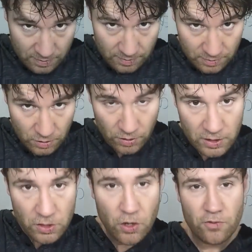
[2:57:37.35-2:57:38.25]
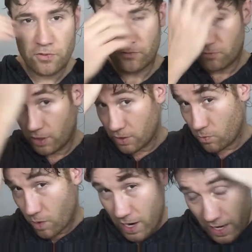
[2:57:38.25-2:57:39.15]
So there's no freaking
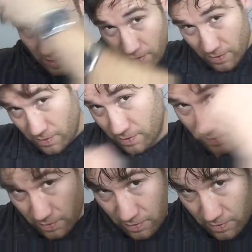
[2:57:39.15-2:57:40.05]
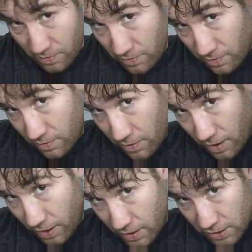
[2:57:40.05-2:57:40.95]
way that I
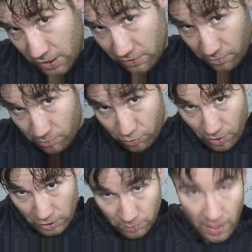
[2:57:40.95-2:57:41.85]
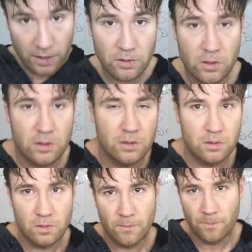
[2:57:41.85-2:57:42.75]
can achieve a brush back look
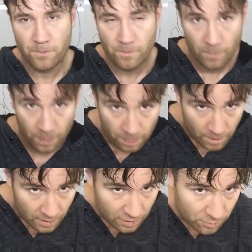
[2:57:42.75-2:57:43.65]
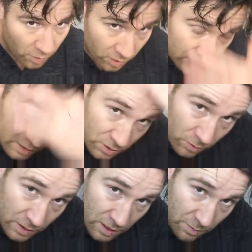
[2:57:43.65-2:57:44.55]
if Polly is
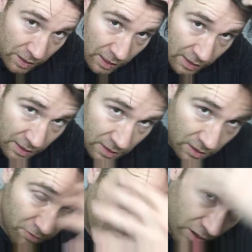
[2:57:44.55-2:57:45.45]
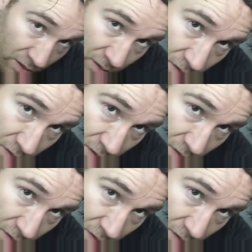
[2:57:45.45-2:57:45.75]
always going to be like this at the front.